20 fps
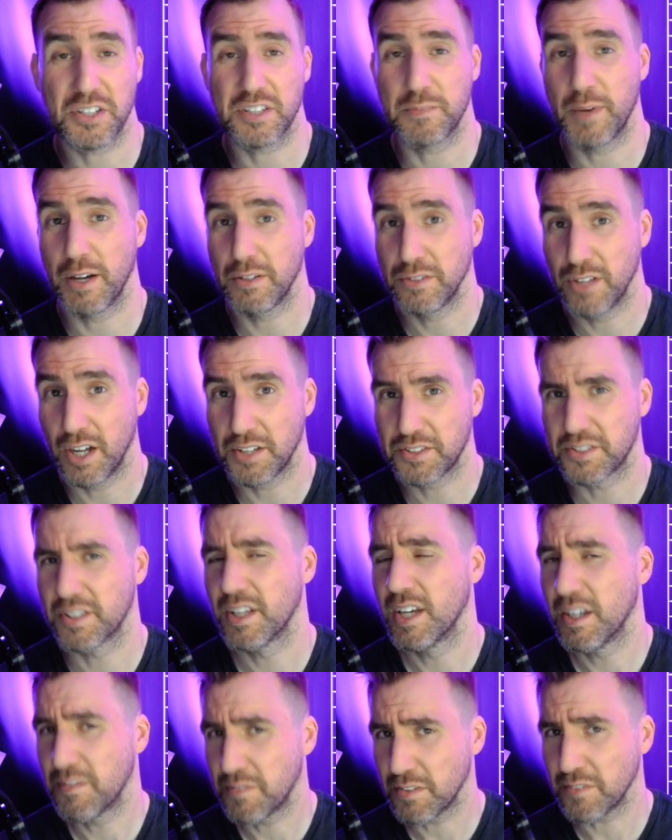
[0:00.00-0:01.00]
about LUTs,
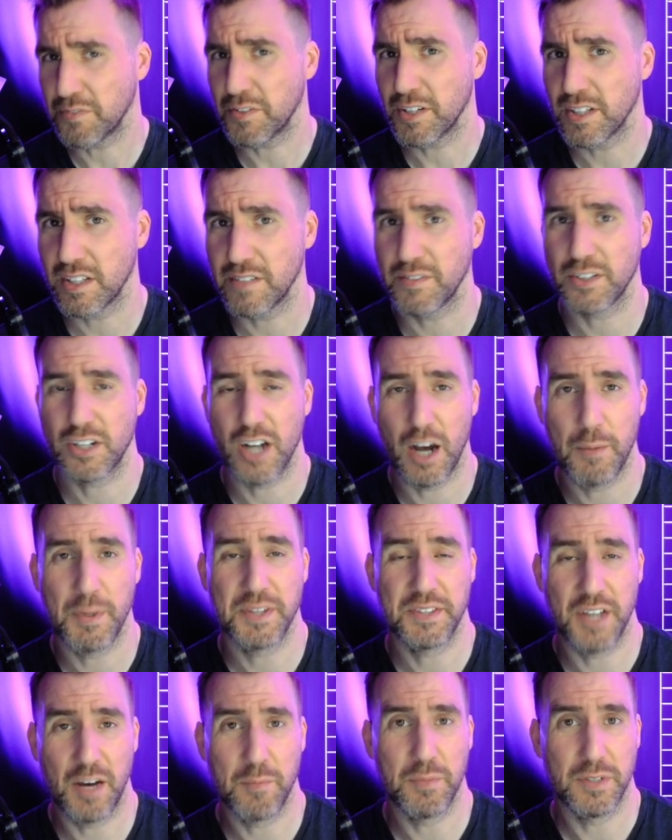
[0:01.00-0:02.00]
feel free to leave a
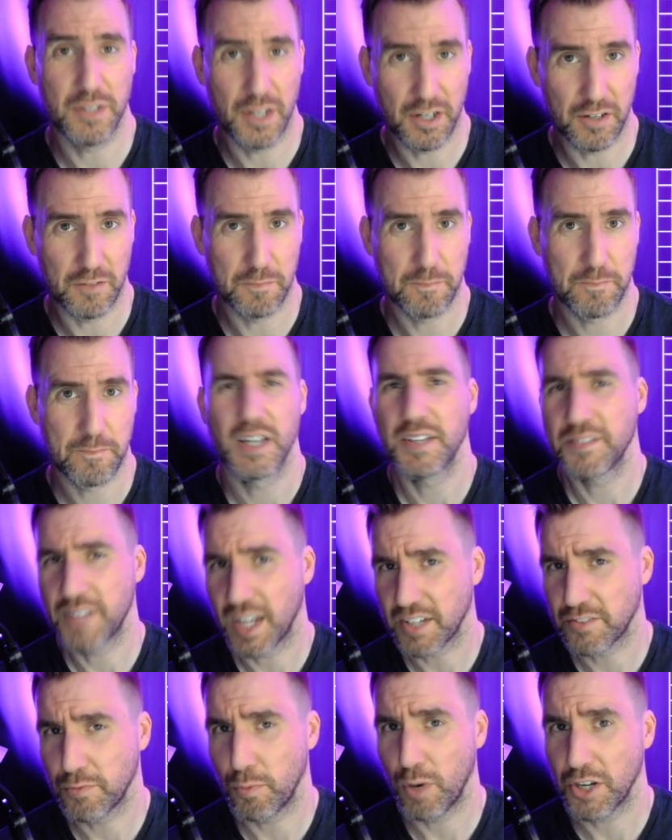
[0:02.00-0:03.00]
comment down below.
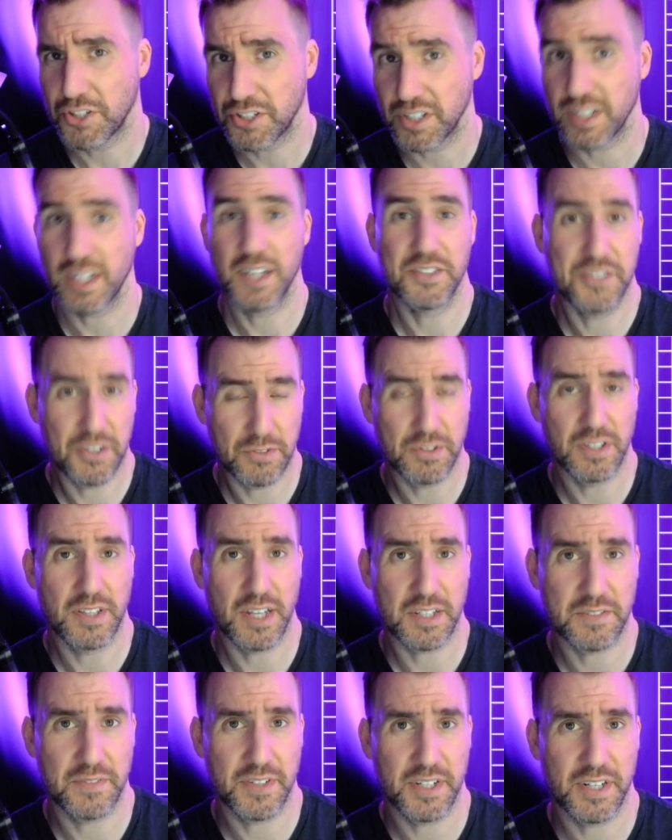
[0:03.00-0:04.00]
Thanks for watching and see you in the
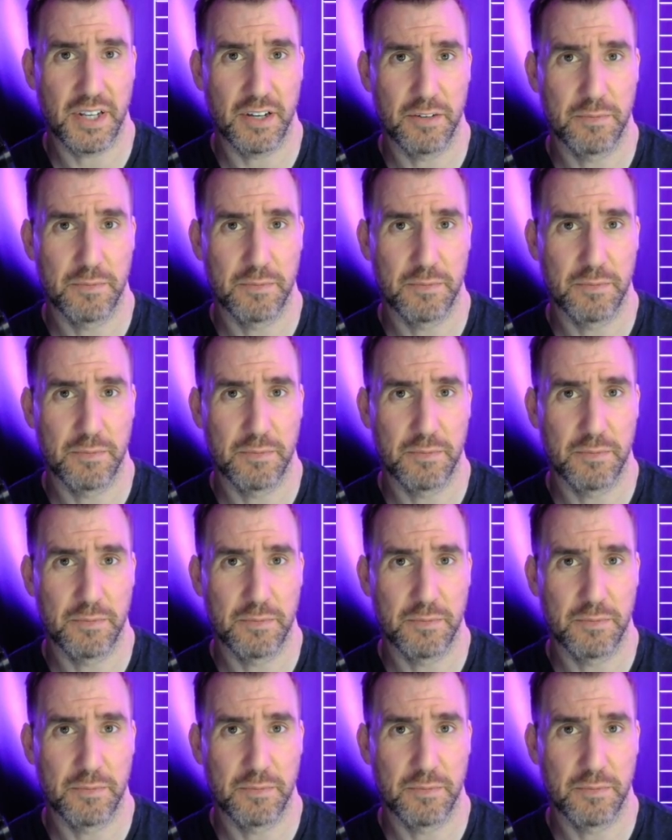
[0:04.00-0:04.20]
next video.